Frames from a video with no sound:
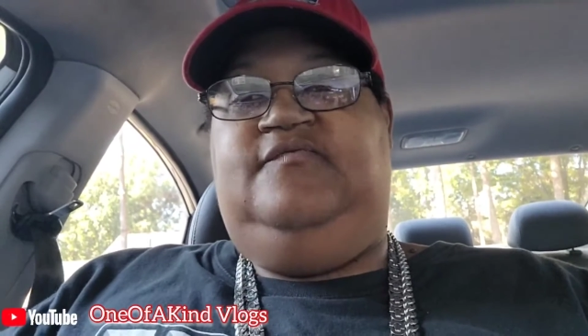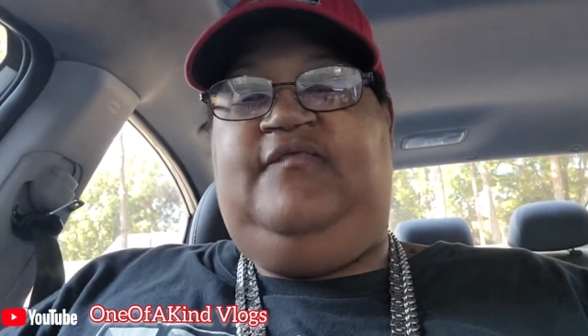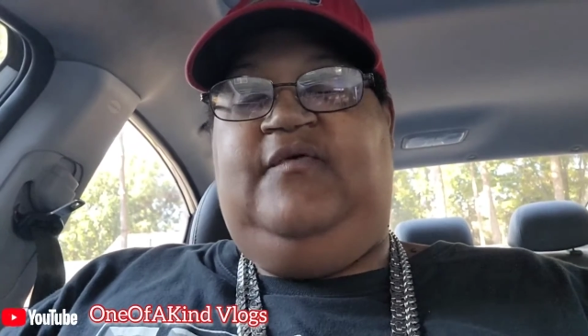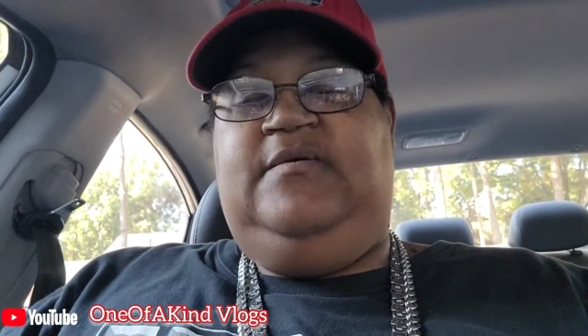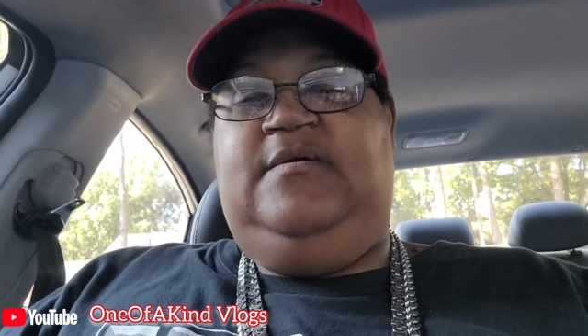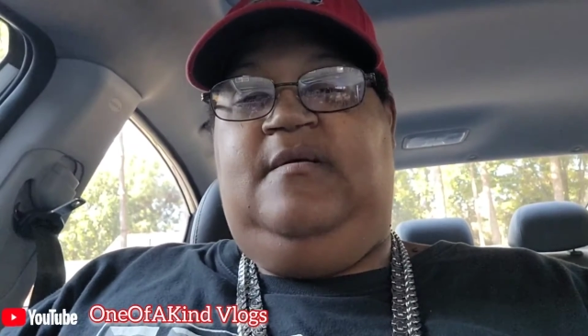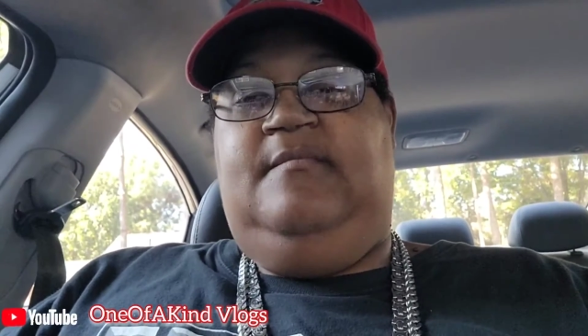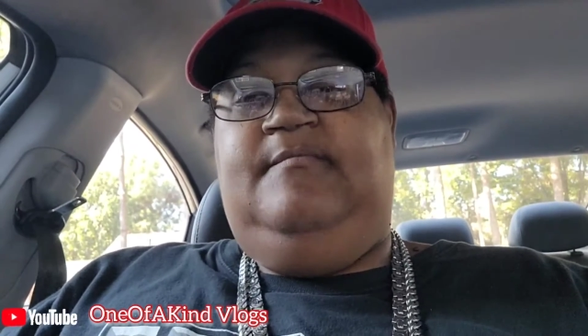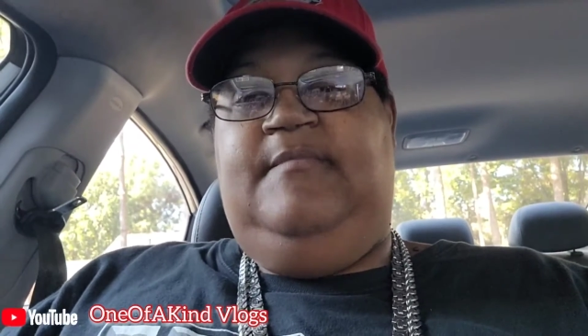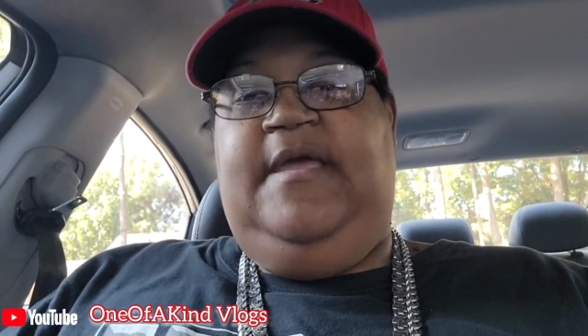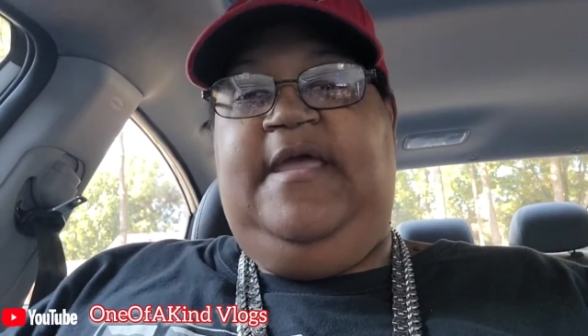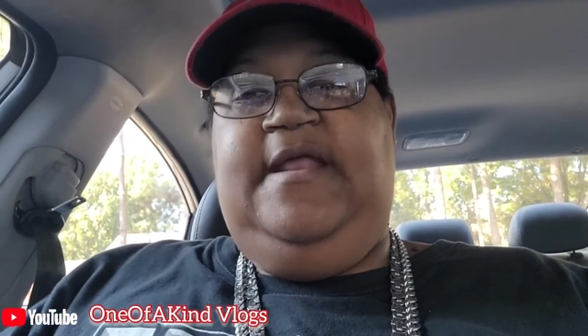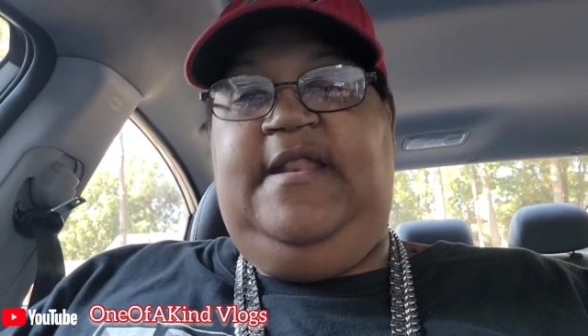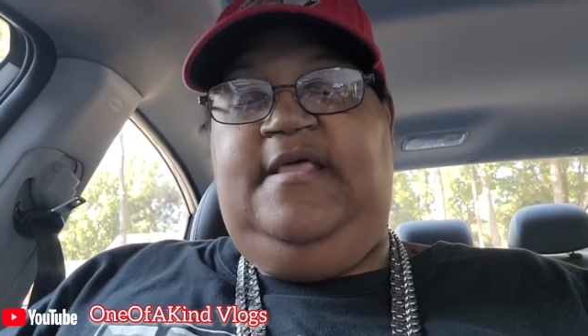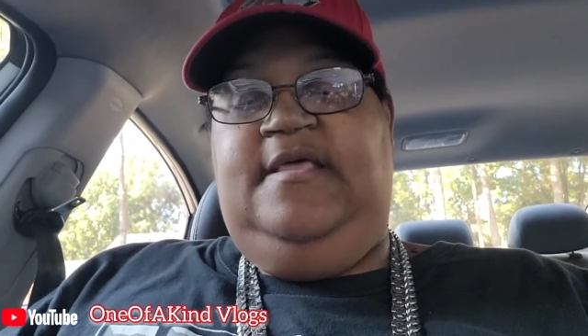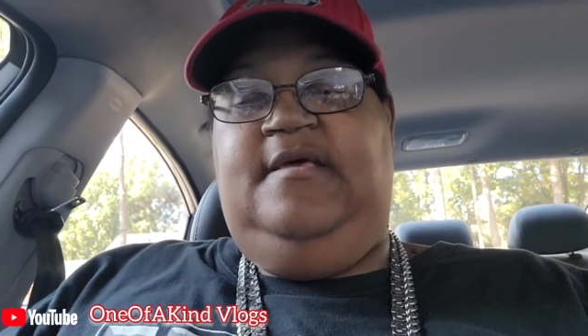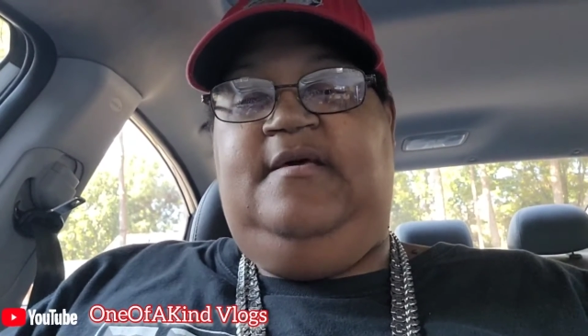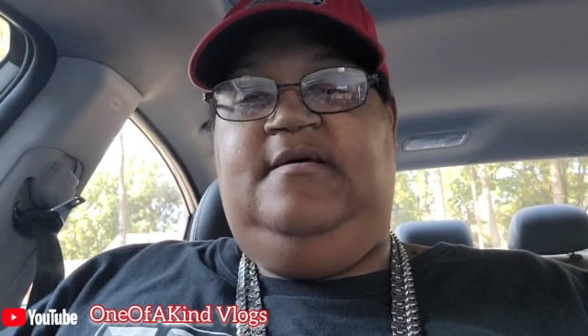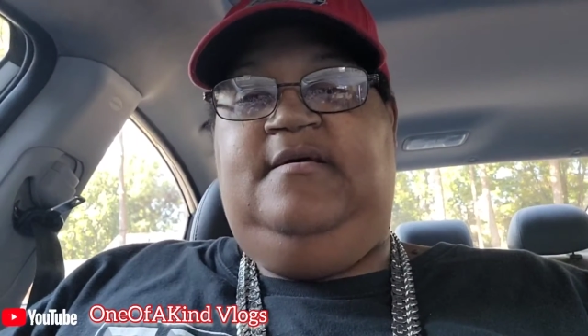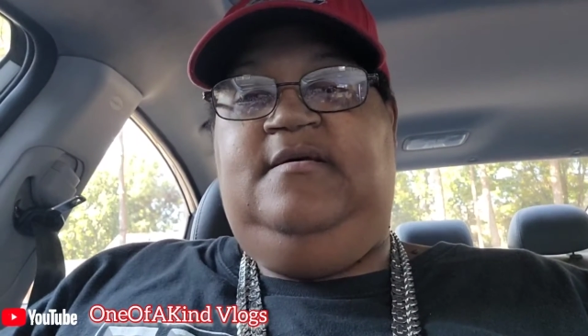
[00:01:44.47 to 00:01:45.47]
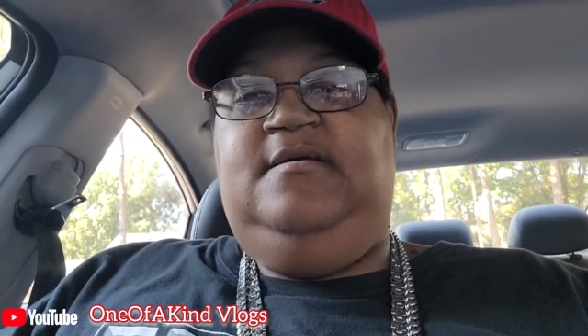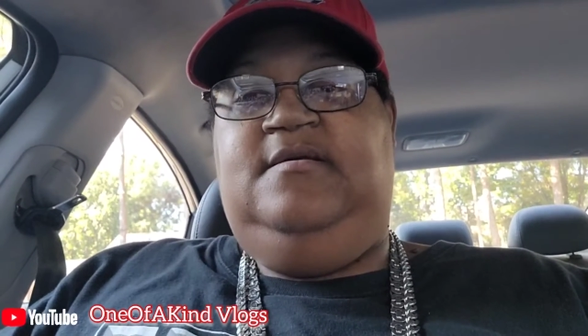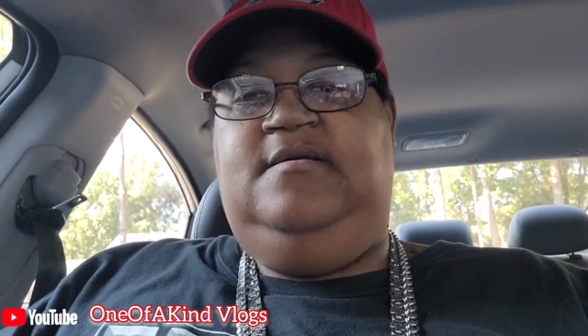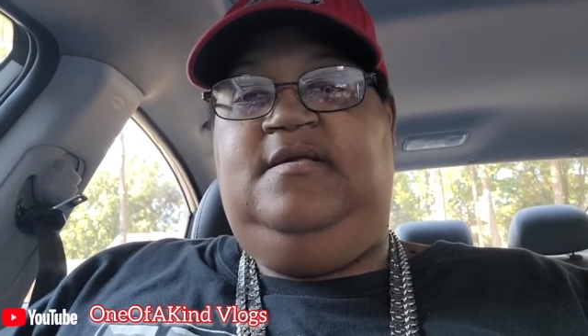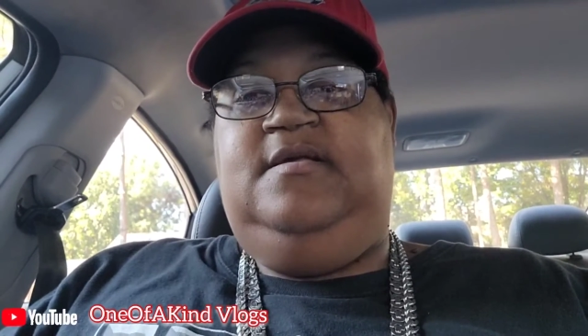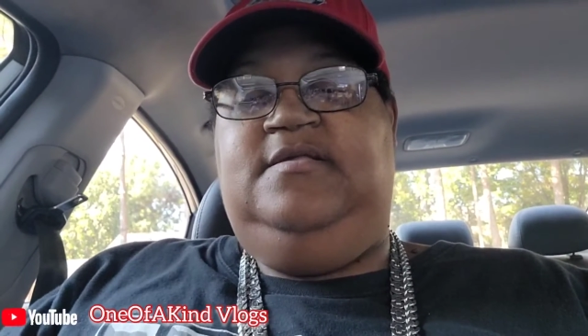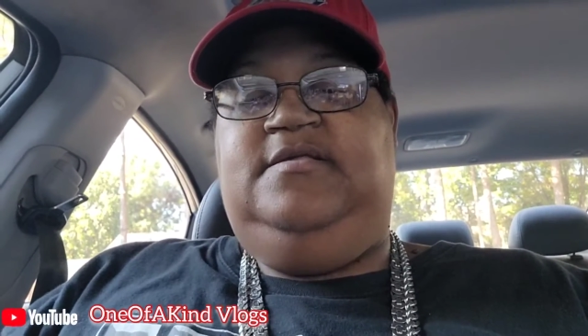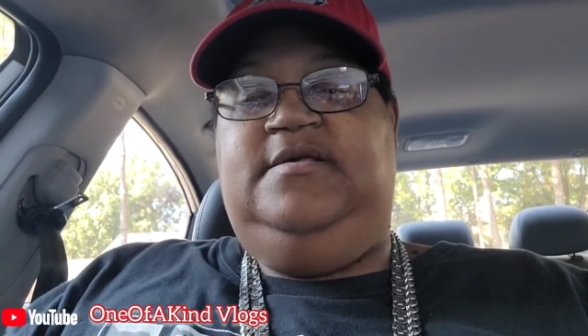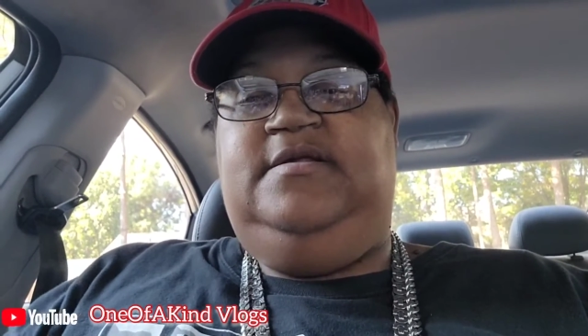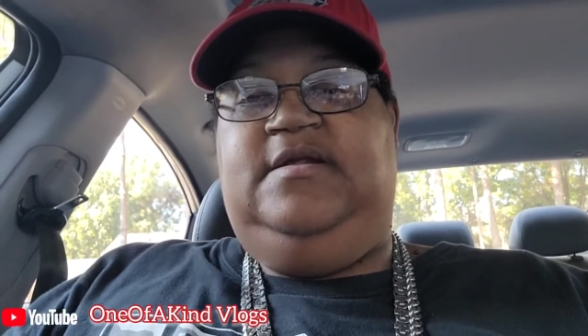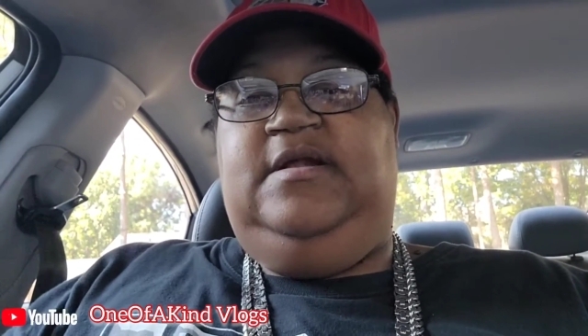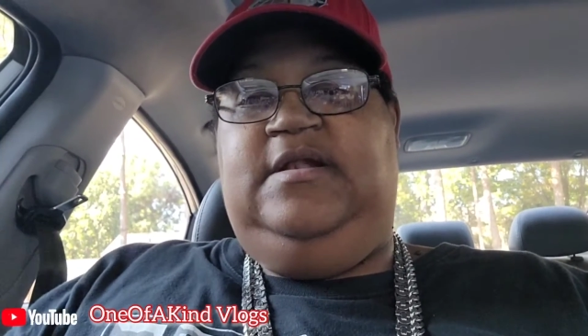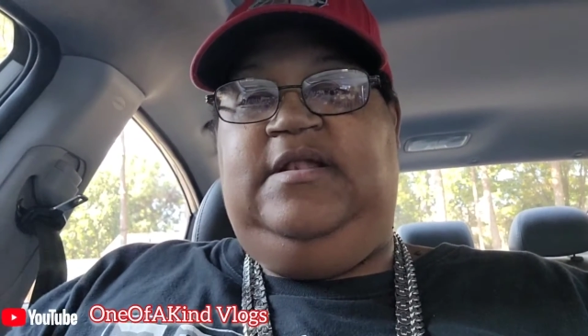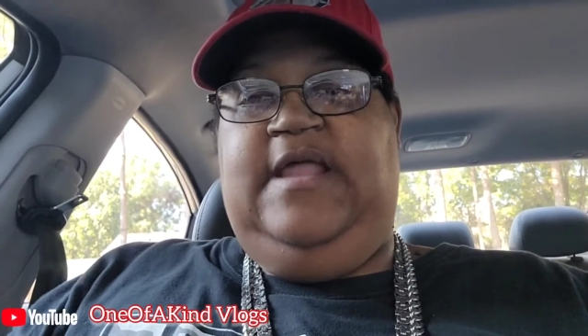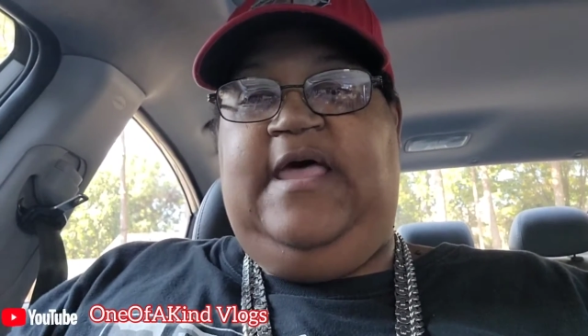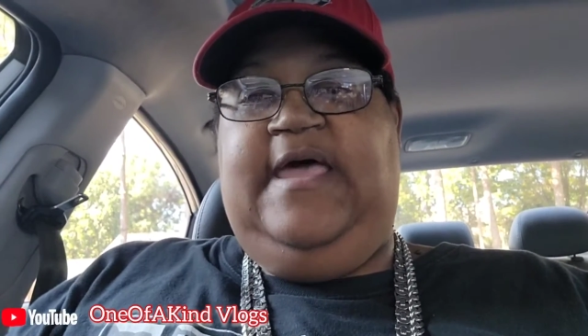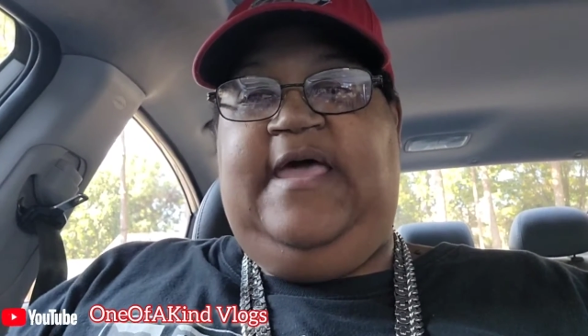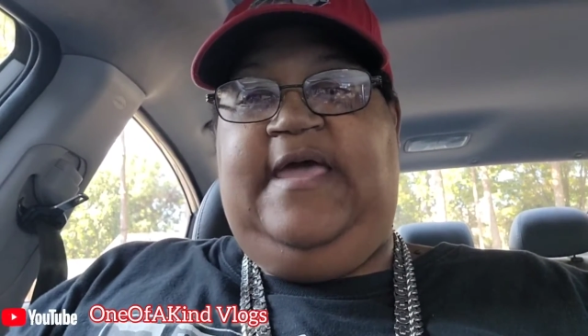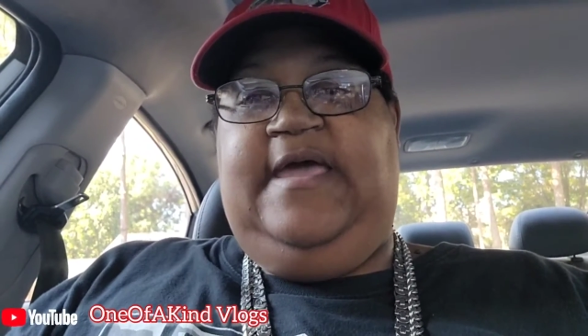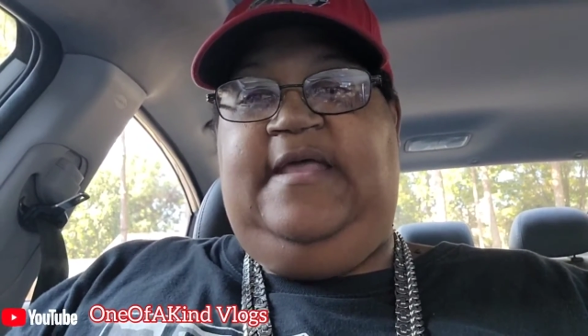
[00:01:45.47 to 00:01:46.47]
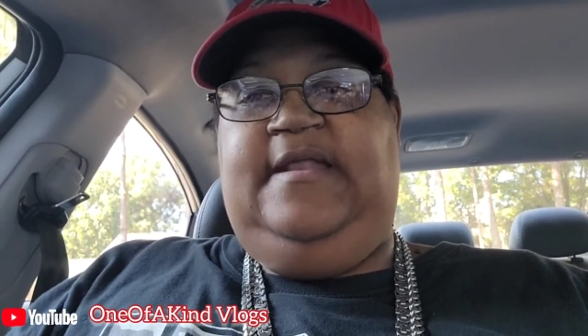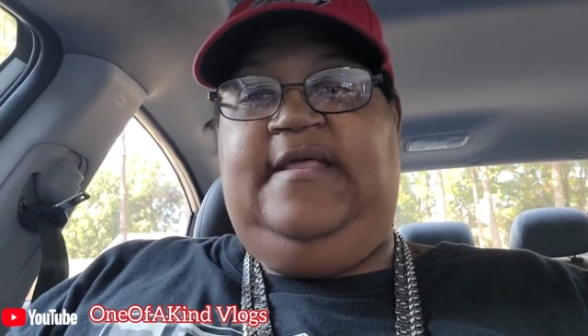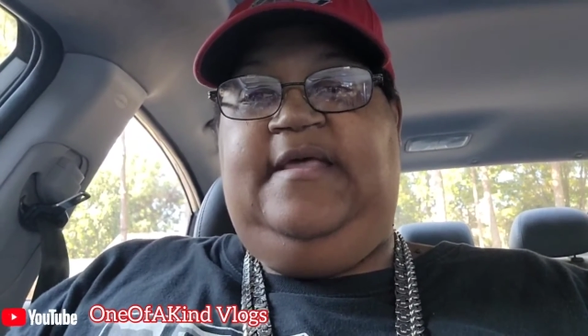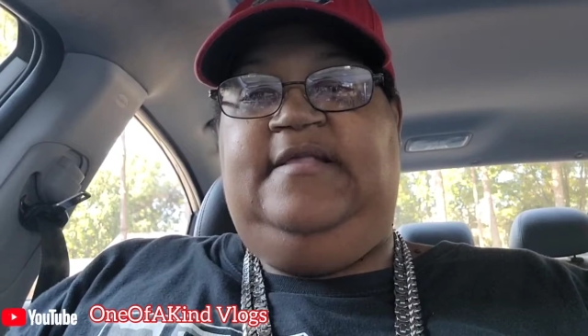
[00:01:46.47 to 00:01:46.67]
from the media into the lane,